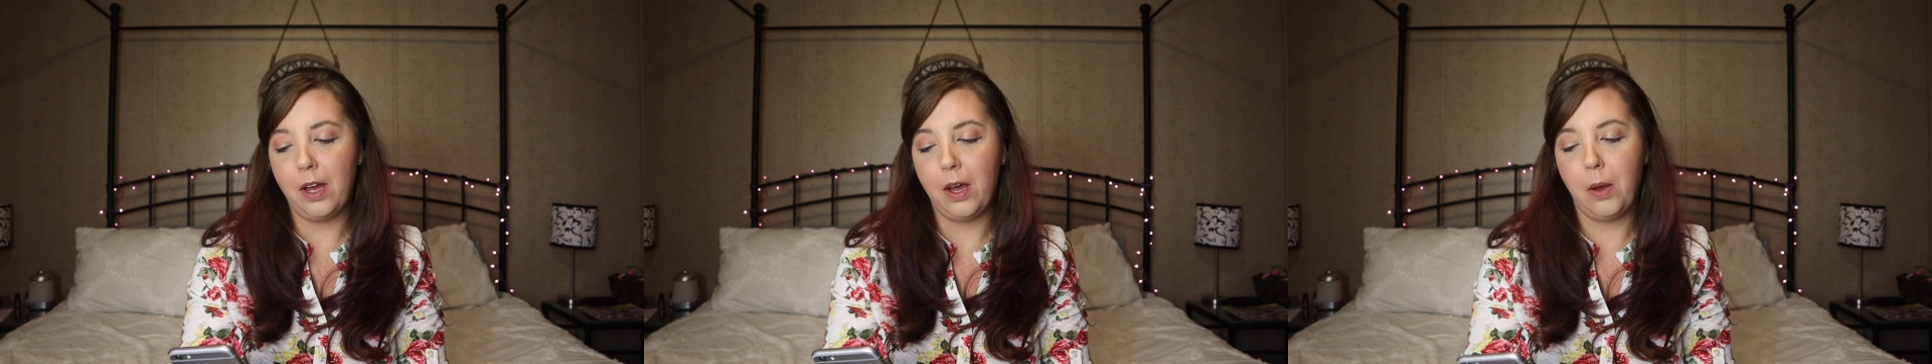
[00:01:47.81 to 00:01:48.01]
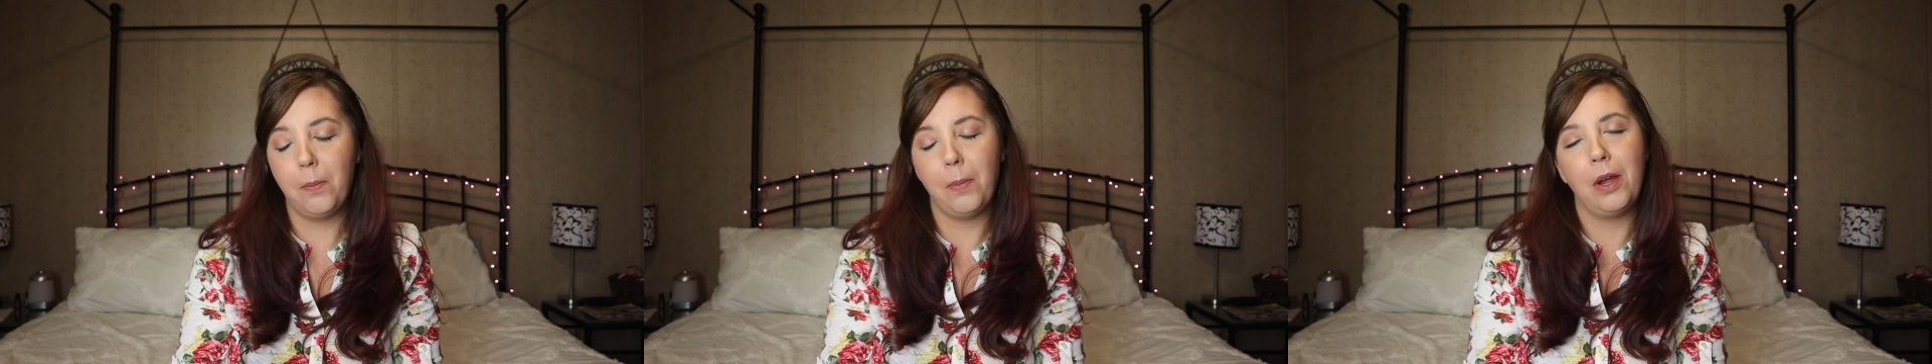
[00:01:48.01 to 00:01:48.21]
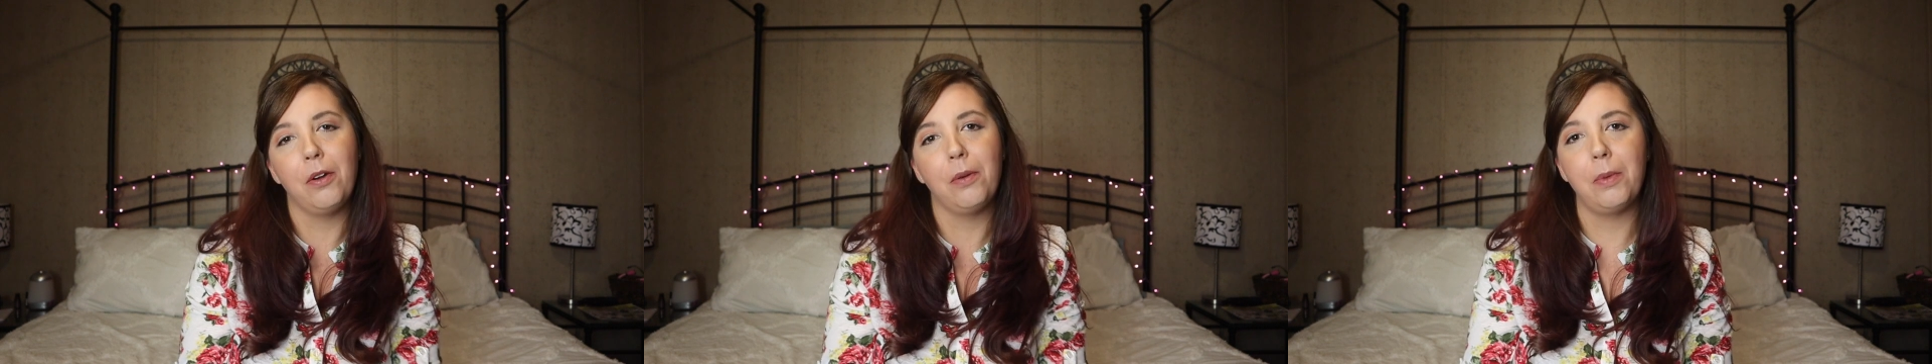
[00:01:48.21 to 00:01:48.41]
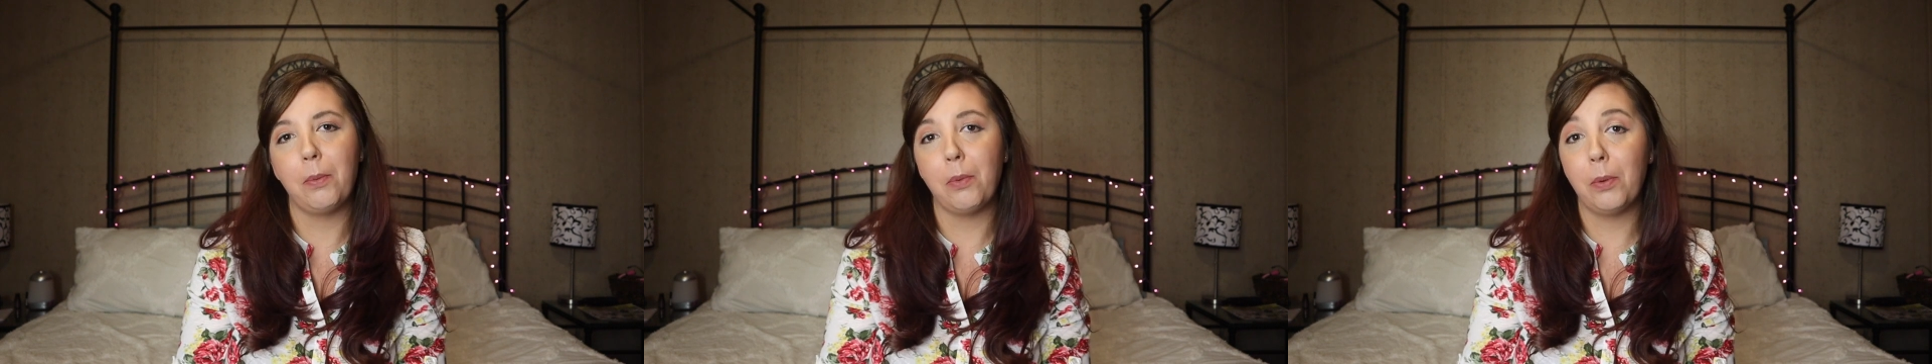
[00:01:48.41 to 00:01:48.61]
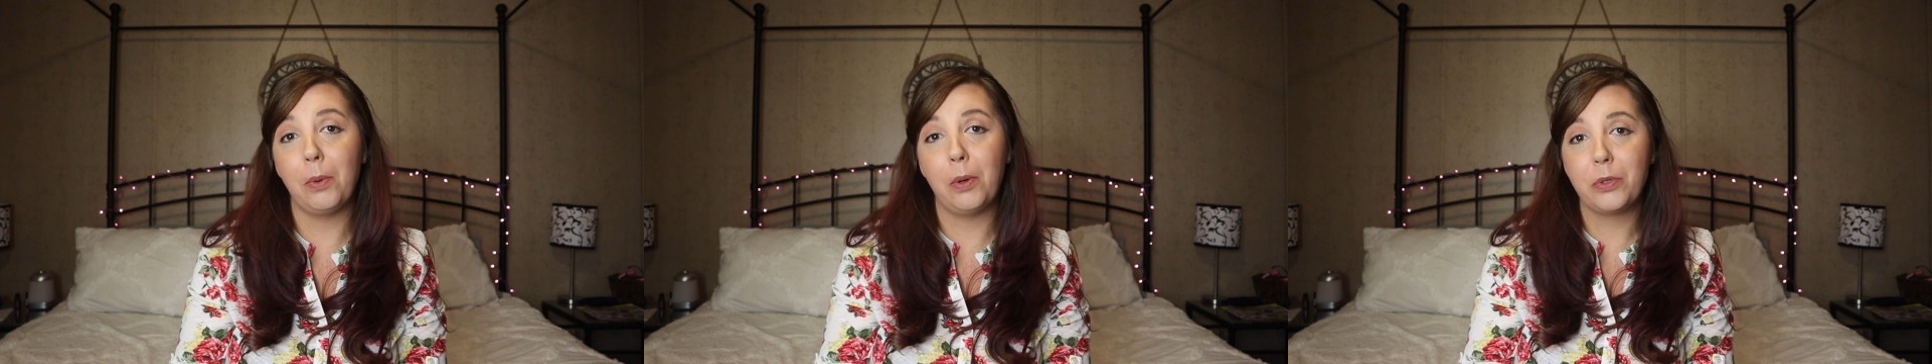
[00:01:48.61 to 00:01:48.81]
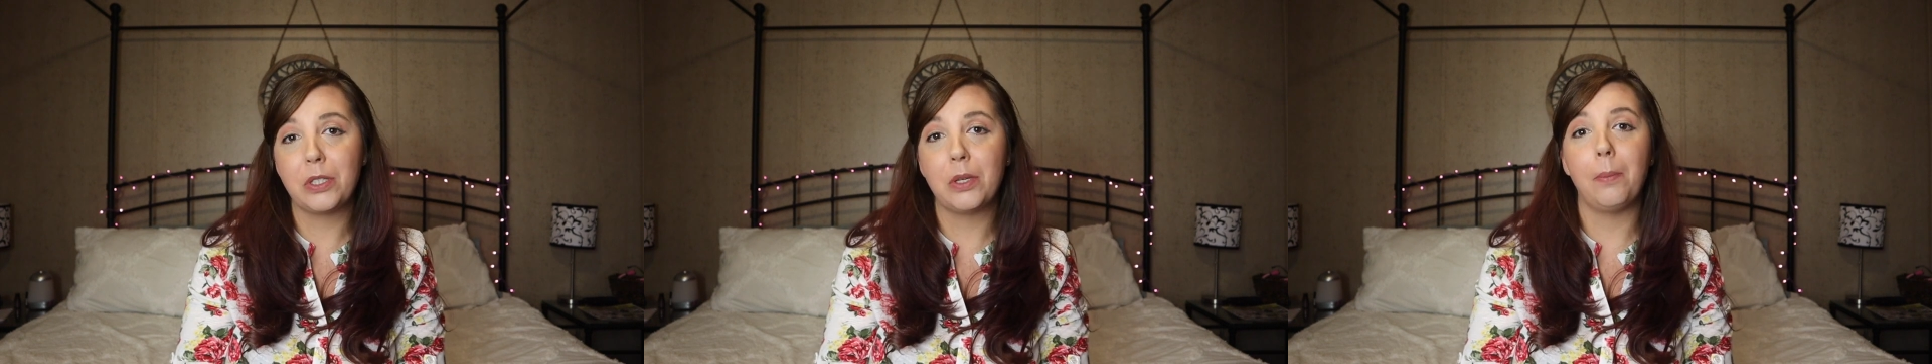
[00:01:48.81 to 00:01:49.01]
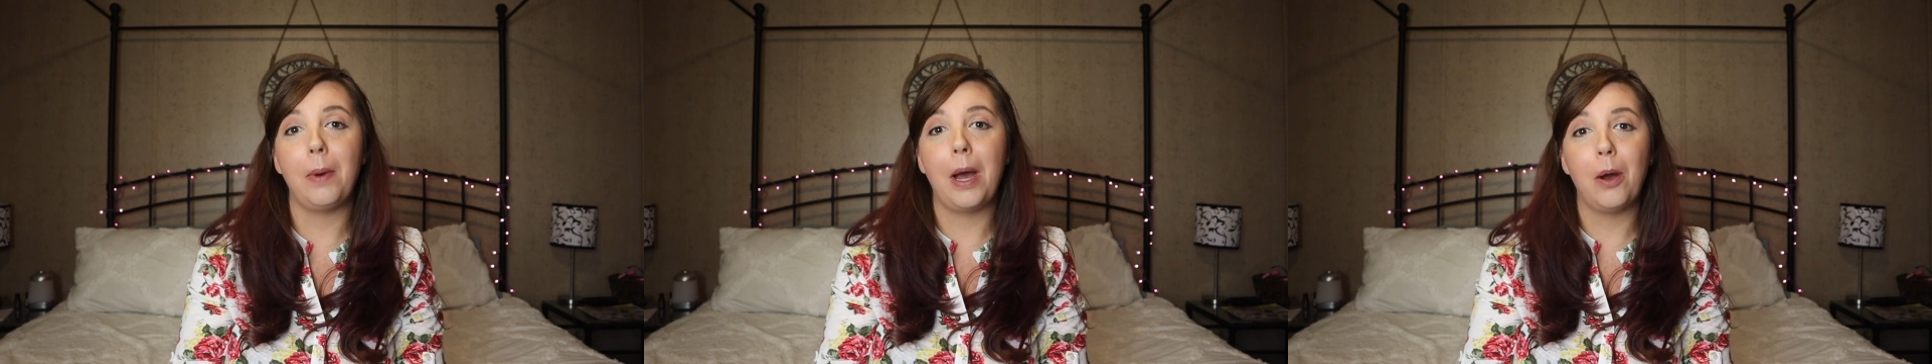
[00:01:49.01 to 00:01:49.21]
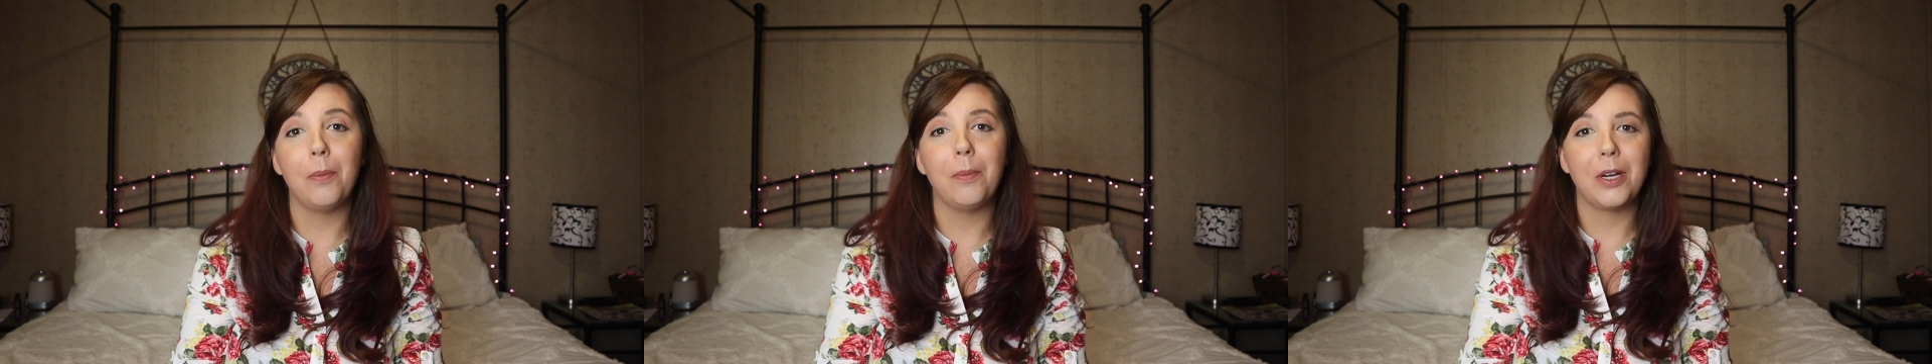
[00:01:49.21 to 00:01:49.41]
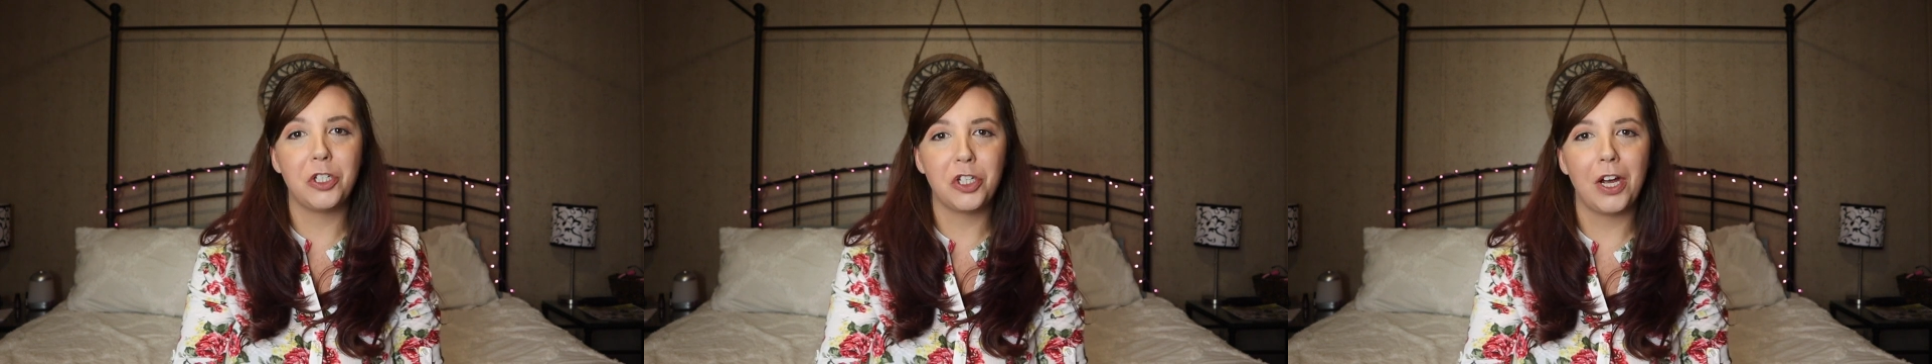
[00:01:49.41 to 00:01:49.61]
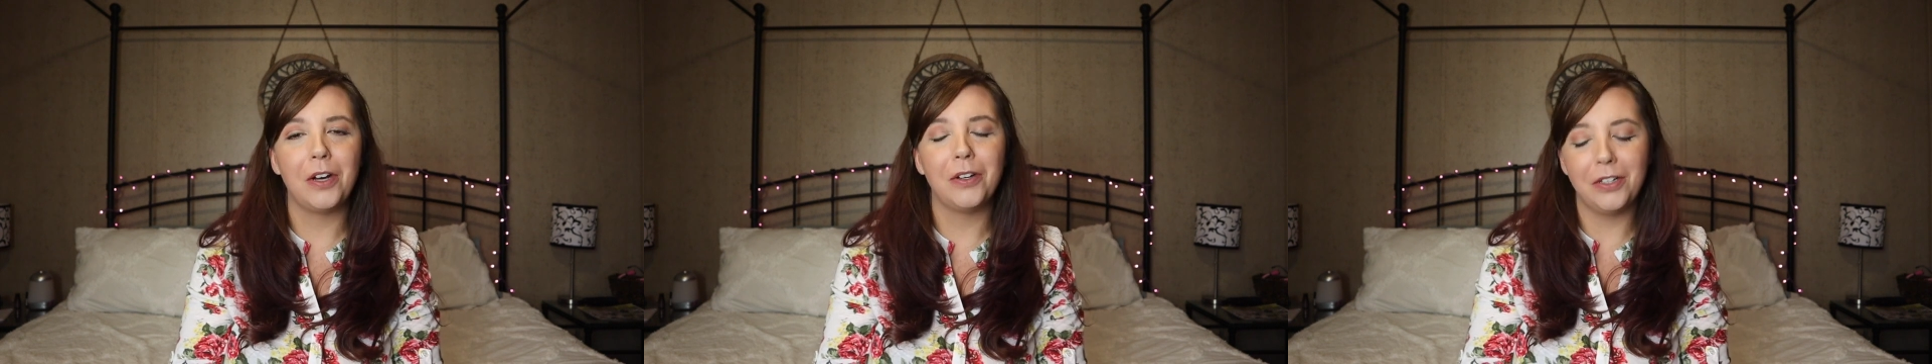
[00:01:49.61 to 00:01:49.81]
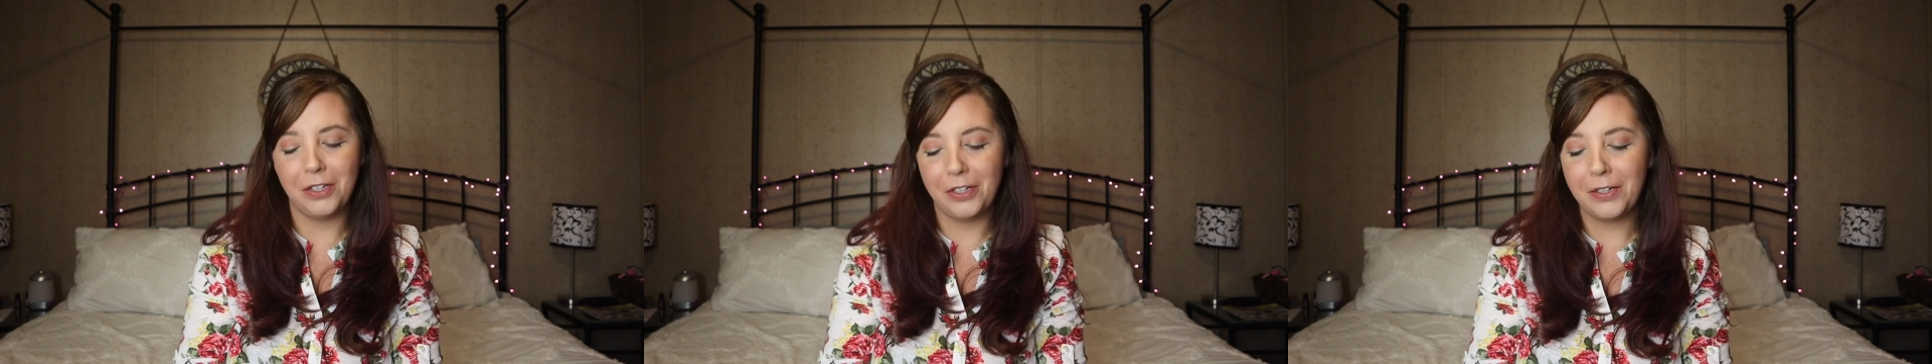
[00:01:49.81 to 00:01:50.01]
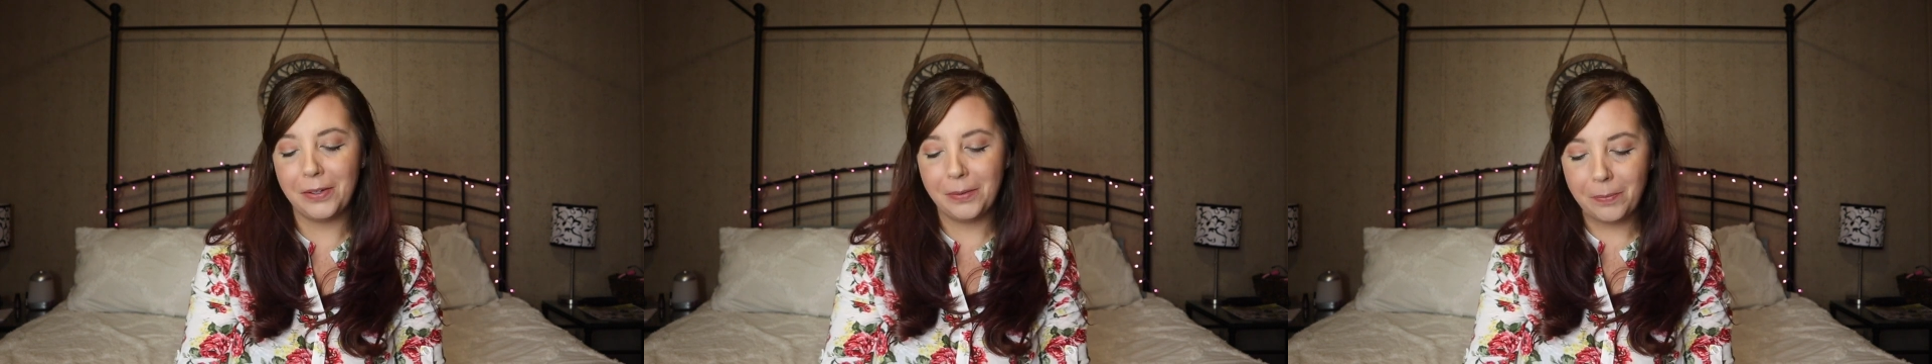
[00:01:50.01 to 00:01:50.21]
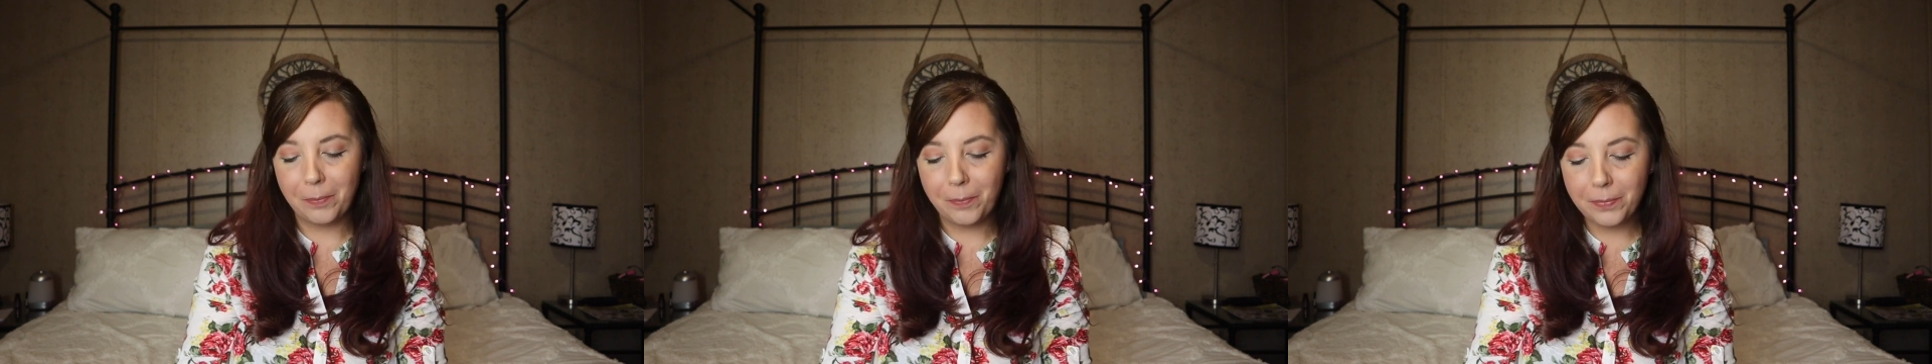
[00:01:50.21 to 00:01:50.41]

I remember most about my childhood.